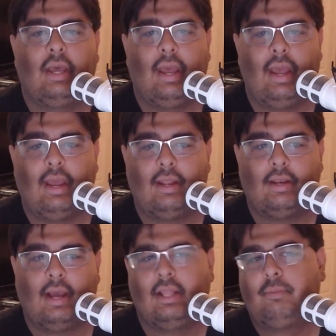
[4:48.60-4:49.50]
and
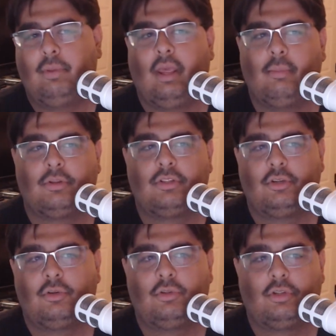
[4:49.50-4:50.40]
I like being able
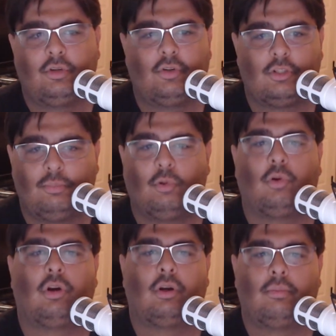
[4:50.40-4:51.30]
to
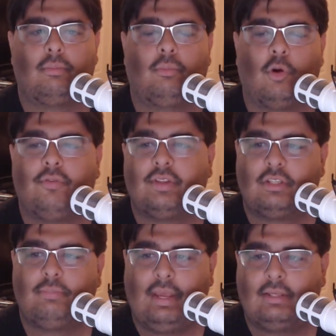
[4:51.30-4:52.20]
explore more of the
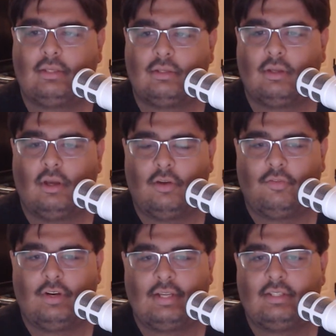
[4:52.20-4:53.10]
space
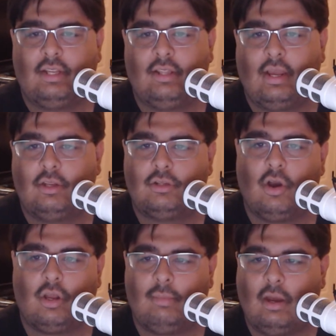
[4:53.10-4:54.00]
for Destiny, and that
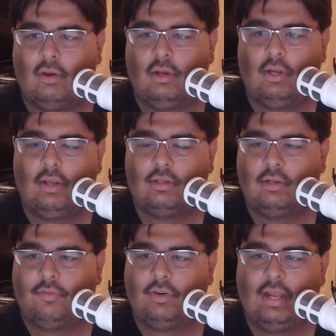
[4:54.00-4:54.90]
talking about some
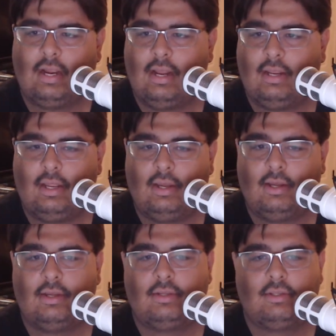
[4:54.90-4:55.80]
different deck
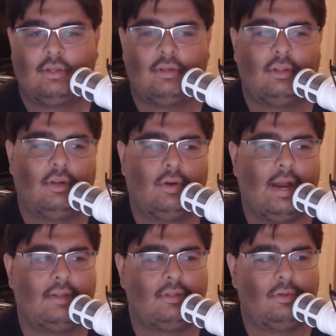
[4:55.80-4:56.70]
ideas and
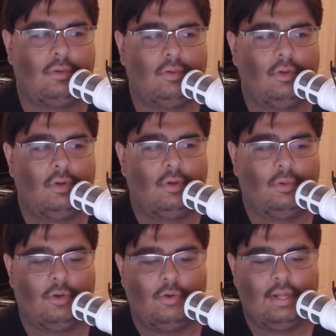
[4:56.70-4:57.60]
guys who
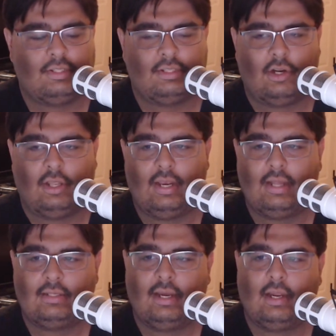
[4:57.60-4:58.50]
who don't necessarily
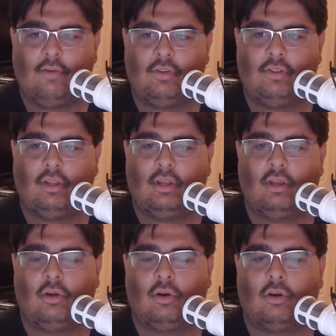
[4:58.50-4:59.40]
net deck
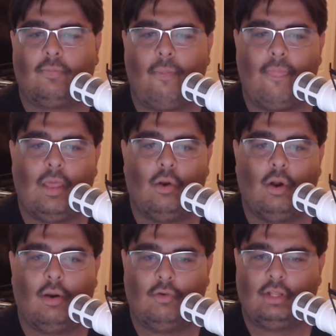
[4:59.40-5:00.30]
everything, or
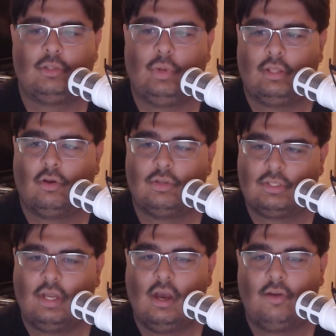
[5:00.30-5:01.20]
are really tweaking their own
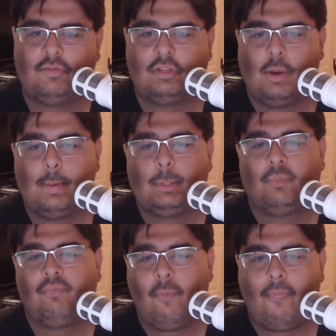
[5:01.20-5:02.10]
stuff. So
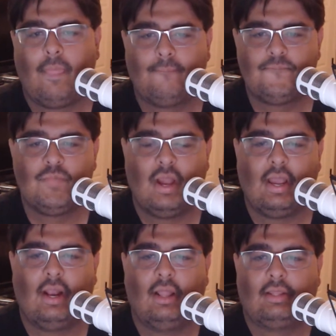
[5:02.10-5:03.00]
I
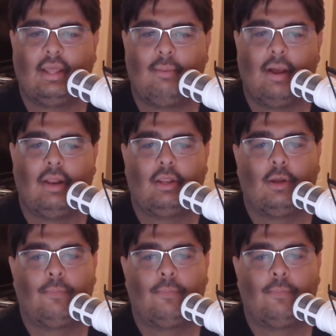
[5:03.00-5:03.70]
kind of like that about it.